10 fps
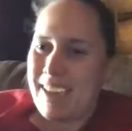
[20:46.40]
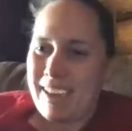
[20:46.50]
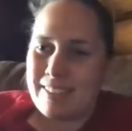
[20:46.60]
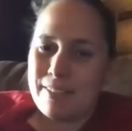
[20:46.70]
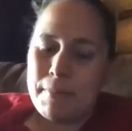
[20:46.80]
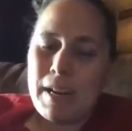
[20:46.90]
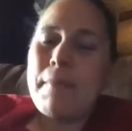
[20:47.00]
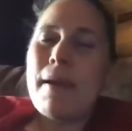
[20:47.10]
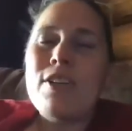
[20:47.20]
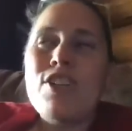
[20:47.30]
Yeah. But I
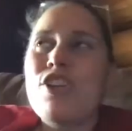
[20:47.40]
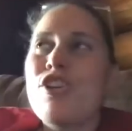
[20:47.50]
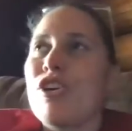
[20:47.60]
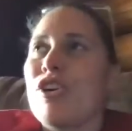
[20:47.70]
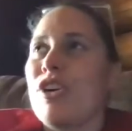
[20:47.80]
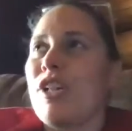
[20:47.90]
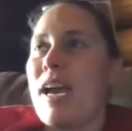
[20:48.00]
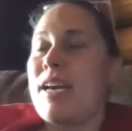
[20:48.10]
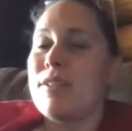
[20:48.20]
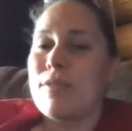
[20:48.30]
imagine your
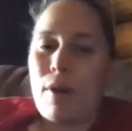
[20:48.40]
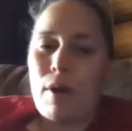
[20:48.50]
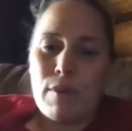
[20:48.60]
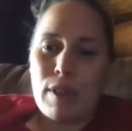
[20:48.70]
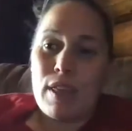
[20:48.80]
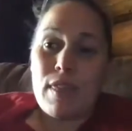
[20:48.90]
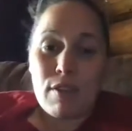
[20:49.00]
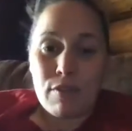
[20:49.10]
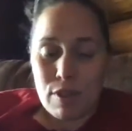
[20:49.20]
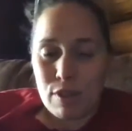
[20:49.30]
clients are really
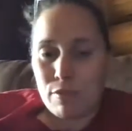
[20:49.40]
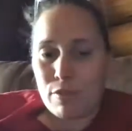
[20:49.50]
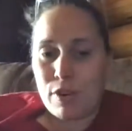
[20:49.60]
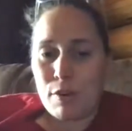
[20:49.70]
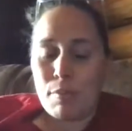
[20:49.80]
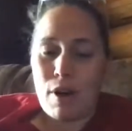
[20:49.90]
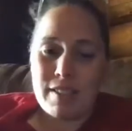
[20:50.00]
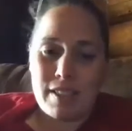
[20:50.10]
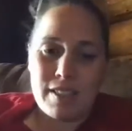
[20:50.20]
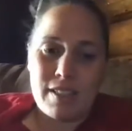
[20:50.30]
thankful though for your
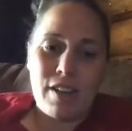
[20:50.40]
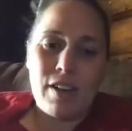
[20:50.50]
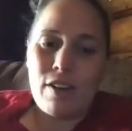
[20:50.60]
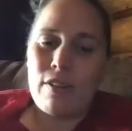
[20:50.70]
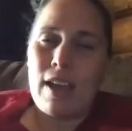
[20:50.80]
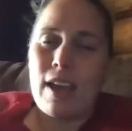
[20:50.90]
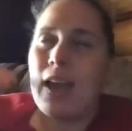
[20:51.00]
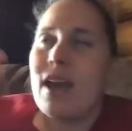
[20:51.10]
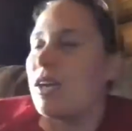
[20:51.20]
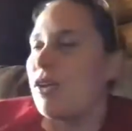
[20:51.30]
present, like
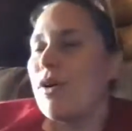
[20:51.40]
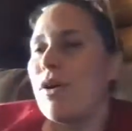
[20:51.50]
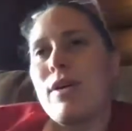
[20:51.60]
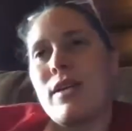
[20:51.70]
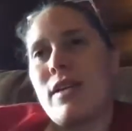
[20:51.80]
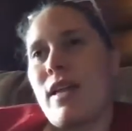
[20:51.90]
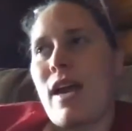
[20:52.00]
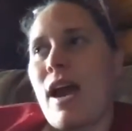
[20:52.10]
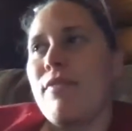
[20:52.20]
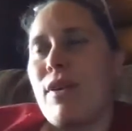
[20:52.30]
you go in, like
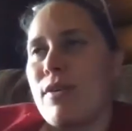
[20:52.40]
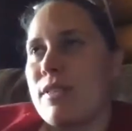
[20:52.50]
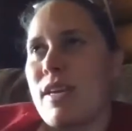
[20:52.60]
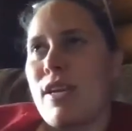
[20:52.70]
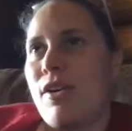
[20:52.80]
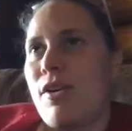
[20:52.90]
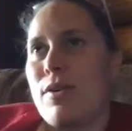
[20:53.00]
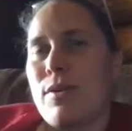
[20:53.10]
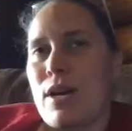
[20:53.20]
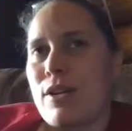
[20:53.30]
I've noticed that you go
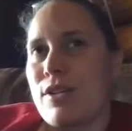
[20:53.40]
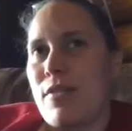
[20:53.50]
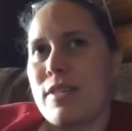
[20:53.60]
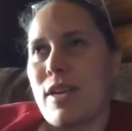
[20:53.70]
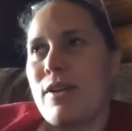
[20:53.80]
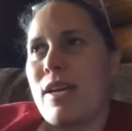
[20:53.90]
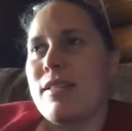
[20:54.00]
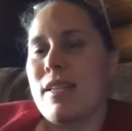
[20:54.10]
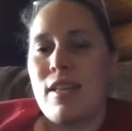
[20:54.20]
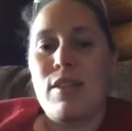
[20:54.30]
into a doctor's office
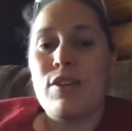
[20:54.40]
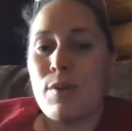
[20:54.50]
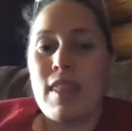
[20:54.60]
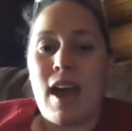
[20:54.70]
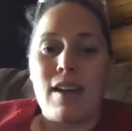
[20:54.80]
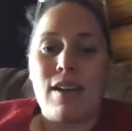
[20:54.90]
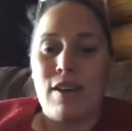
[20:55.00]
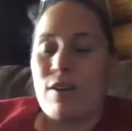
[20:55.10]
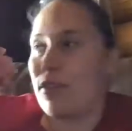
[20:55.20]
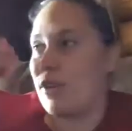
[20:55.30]
nowadays and they're doing that,
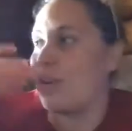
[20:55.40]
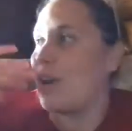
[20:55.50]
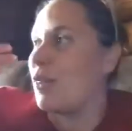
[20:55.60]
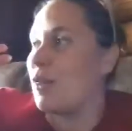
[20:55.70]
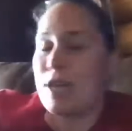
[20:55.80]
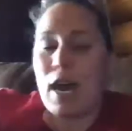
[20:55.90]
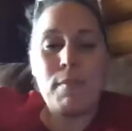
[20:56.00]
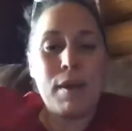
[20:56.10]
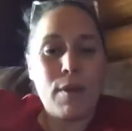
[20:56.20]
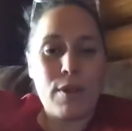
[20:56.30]
they're
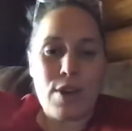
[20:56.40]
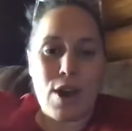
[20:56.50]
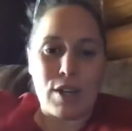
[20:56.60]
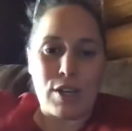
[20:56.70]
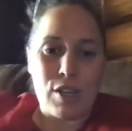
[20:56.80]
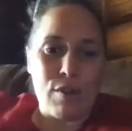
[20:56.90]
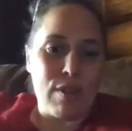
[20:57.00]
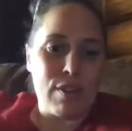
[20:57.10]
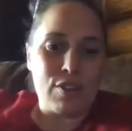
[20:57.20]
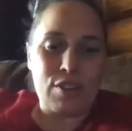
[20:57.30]
typing while they're talking to you,
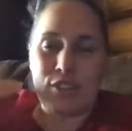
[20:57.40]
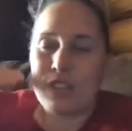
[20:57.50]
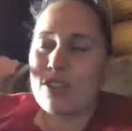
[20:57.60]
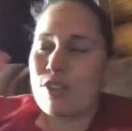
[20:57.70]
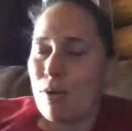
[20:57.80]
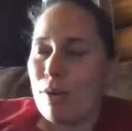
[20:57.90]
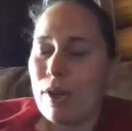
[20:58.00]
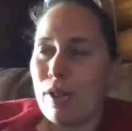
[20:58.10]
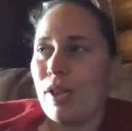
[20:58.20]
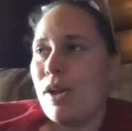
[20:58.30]
and there's just so
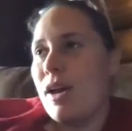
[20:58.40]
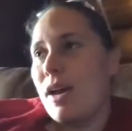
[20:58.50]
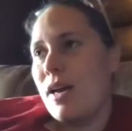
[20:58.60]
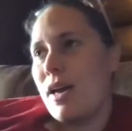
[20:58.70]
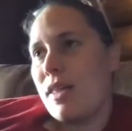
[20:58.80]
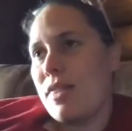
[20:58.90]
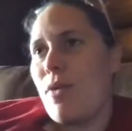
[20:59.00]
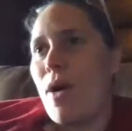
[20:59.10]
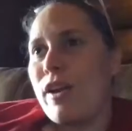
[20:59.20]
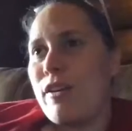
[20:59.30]
little, the
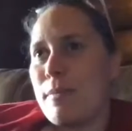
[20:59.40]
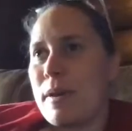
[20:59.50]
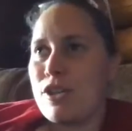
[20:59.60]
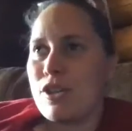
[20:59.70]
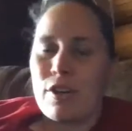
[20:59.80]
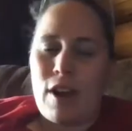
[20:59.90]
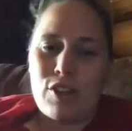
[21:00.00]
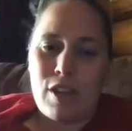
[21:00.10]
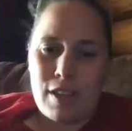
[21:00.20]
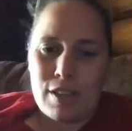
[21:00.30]
quality of the patient
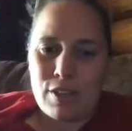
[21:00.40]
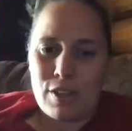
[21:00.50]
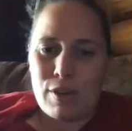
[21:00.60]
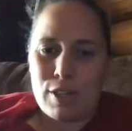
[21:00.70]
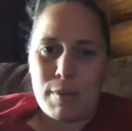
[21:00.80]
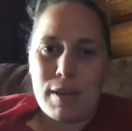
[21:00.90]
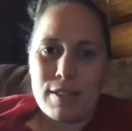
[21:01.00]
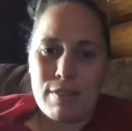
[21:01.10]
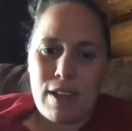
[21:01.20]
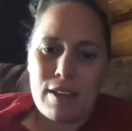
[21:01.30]
interaction I think is decreased
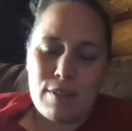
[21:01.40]
because of that.